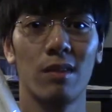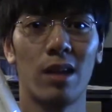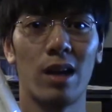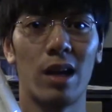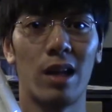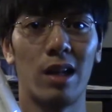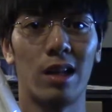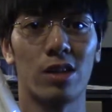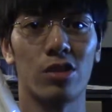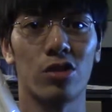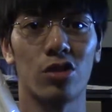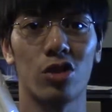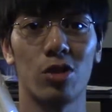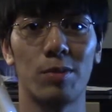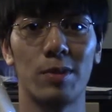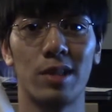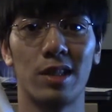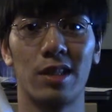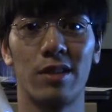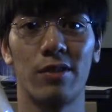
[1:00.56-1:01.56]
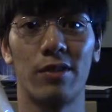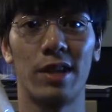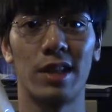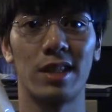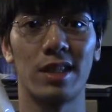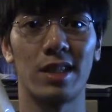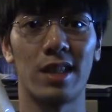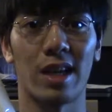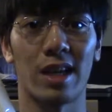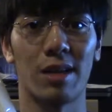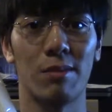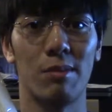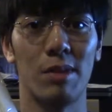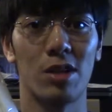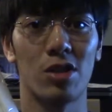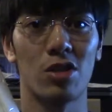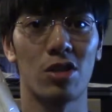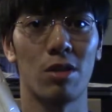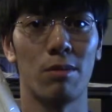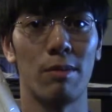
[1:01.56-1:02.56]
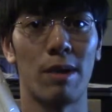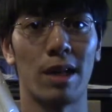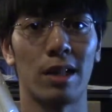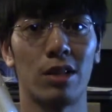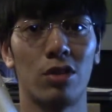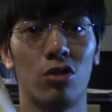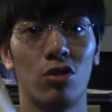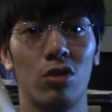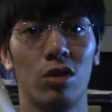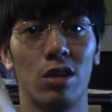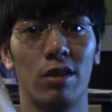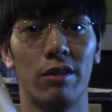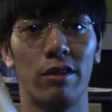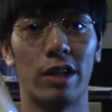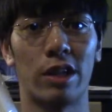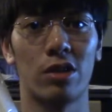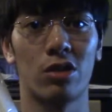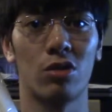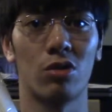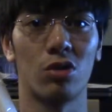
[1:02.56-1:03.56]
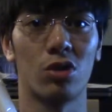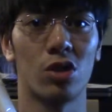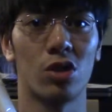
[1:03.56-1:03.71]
An electroscope is a device that can measure the magnitude of electrical